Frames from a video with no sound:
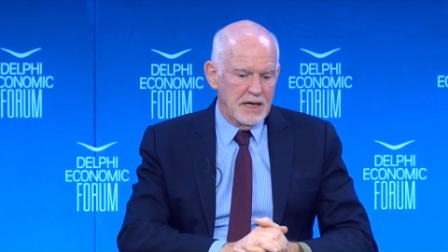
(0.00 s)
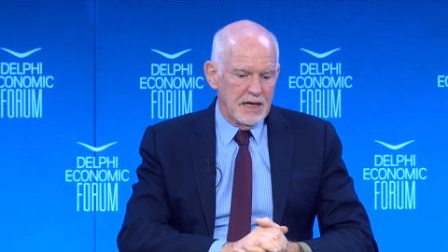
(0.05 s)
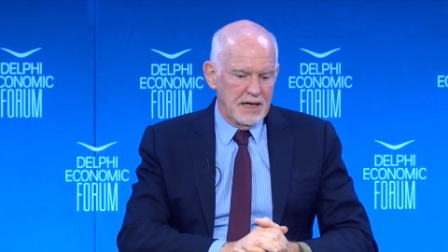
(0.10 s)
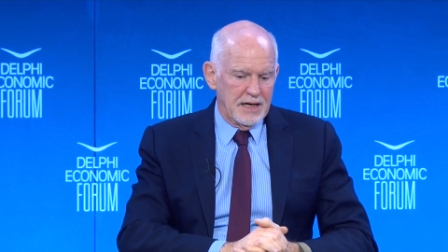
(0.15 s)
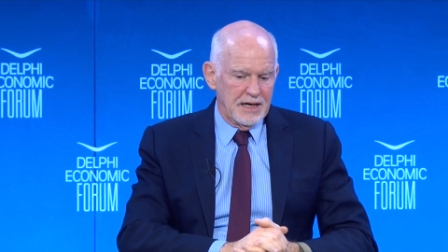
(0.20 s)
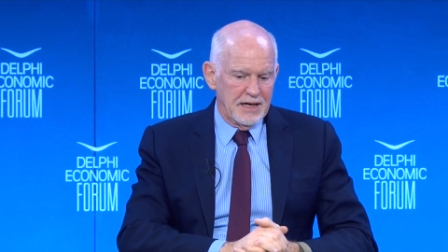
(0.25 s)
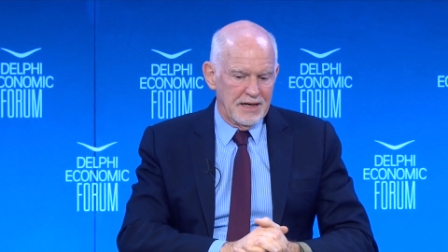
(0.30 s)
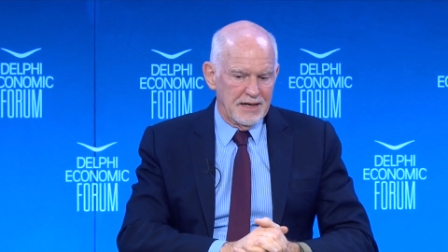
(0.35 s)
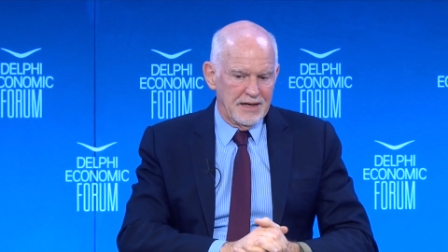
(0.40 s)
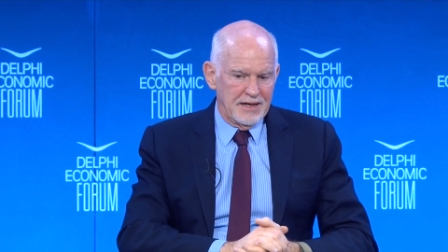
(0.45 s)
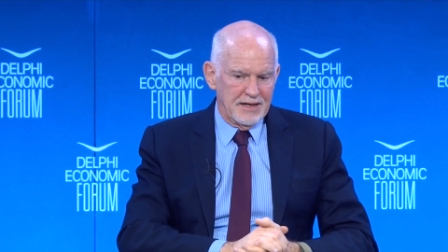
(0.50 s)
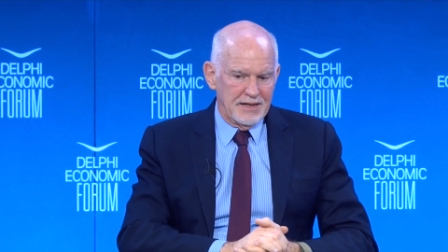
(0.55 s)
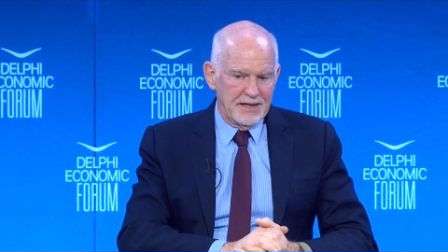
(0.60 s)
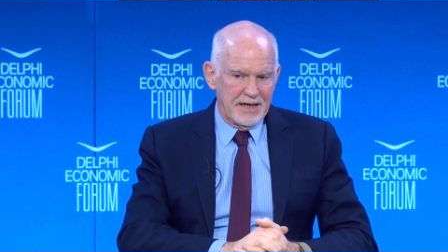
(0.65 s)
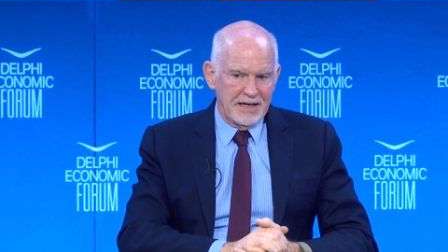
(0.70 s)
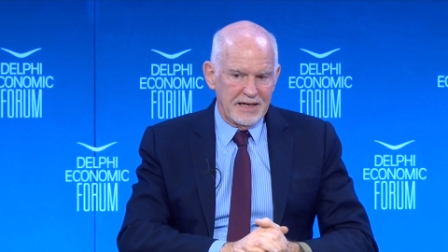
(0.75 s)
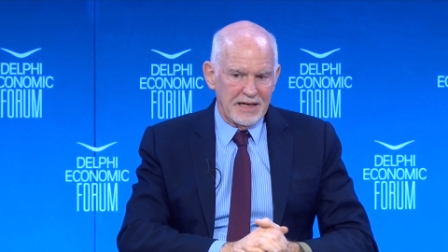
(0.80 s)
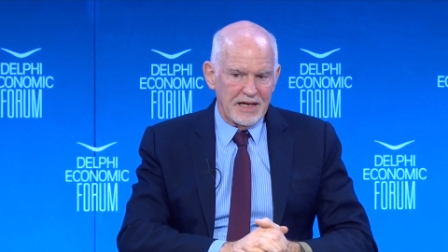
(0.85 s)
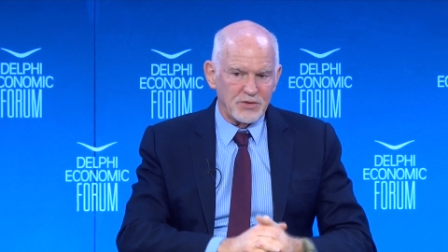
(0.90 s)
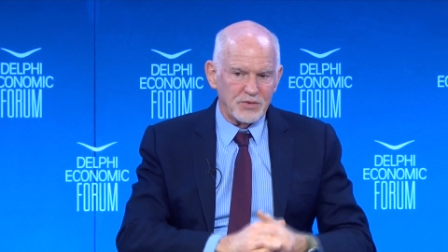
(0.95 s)

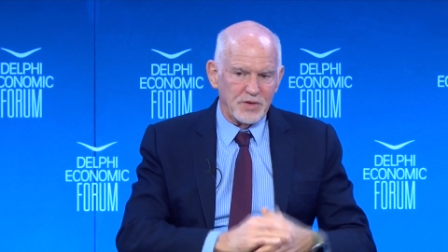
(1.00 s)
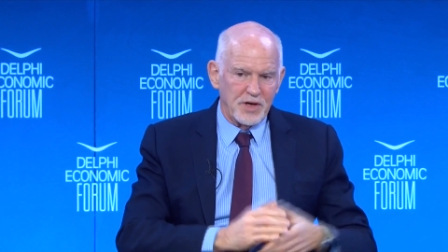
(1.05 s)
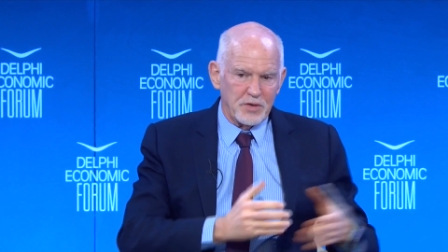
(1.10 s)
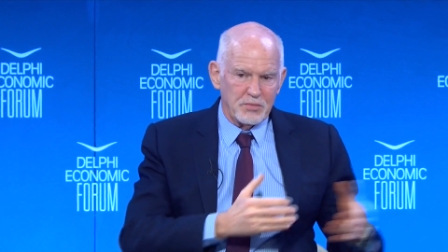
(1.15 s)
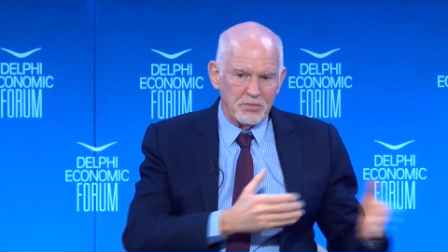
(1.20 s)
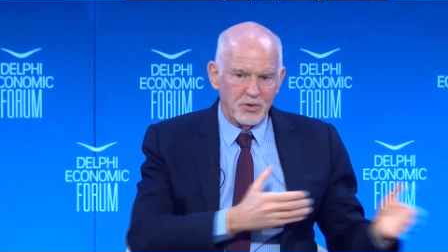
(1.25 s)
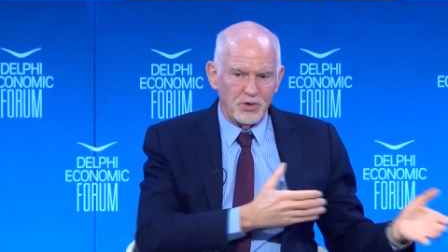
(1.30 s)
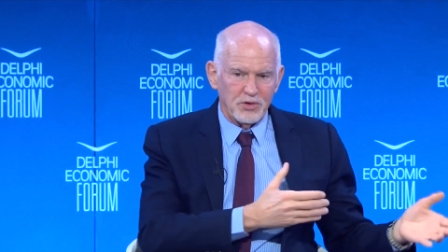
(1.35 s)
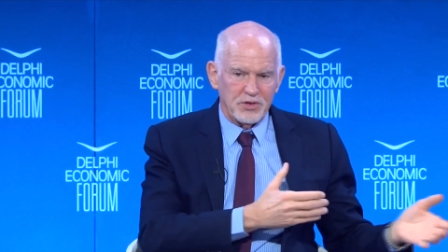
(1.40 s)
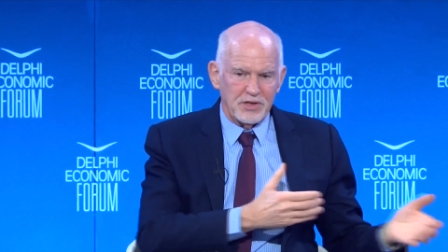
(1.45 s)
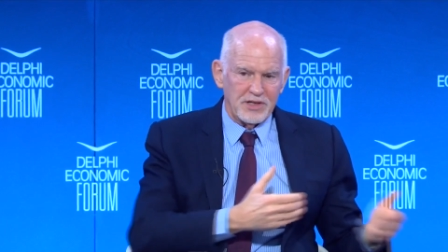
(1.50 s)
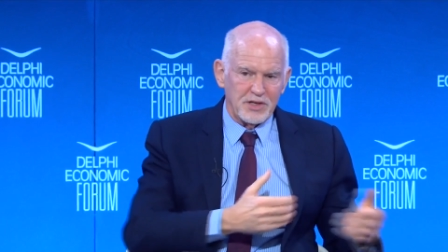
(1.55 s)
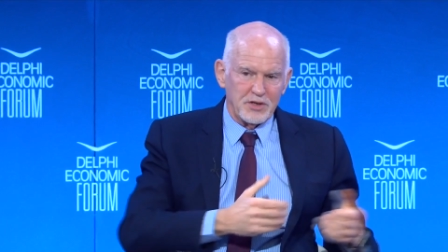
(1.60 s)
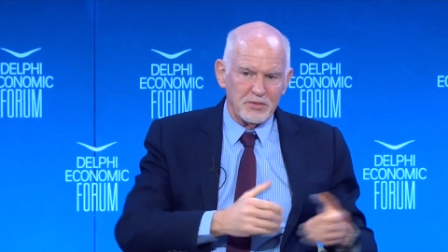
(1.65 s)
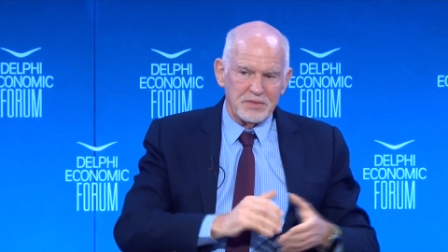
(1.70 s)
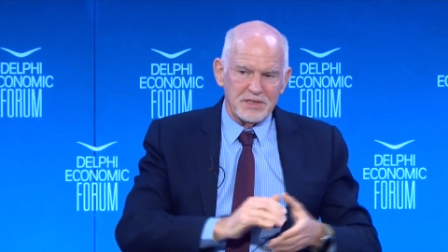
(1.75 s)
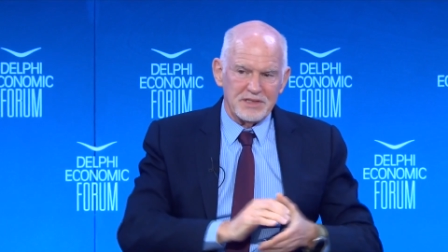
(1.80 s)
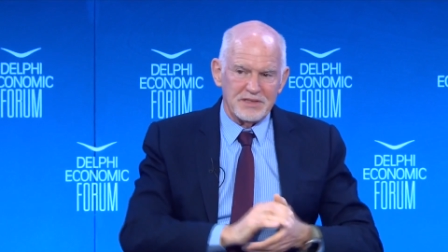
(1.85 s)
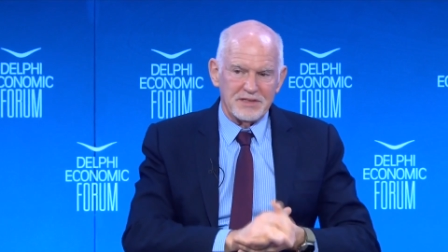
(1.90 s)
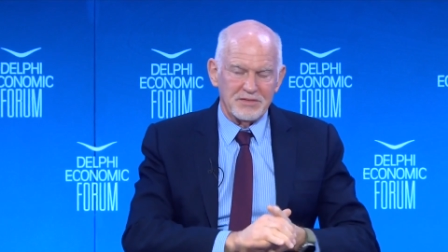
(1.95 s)
And as we are both a little
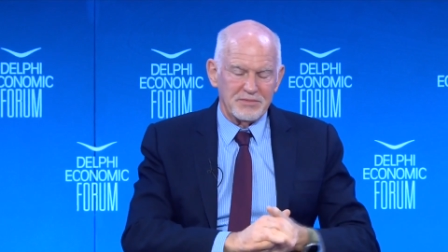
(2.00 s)
bit,